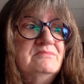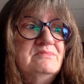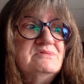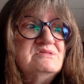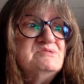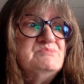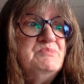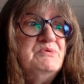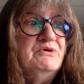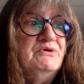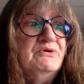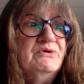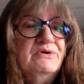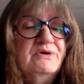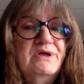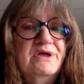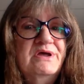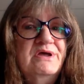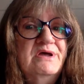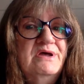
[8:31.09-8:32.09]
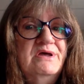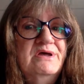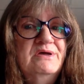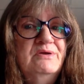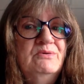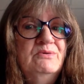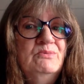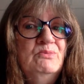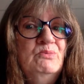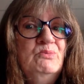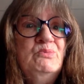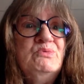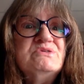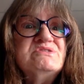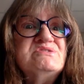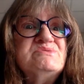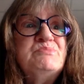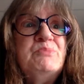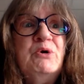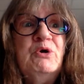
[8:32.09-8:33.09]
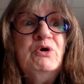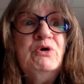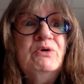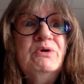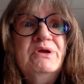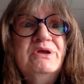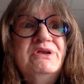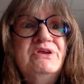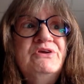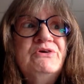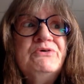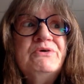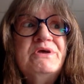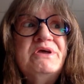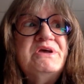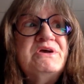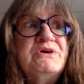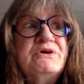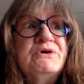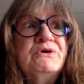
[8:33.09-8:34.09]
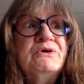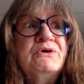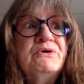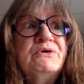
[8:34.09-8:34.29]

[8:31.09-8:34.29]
spirit can whisper in your ear,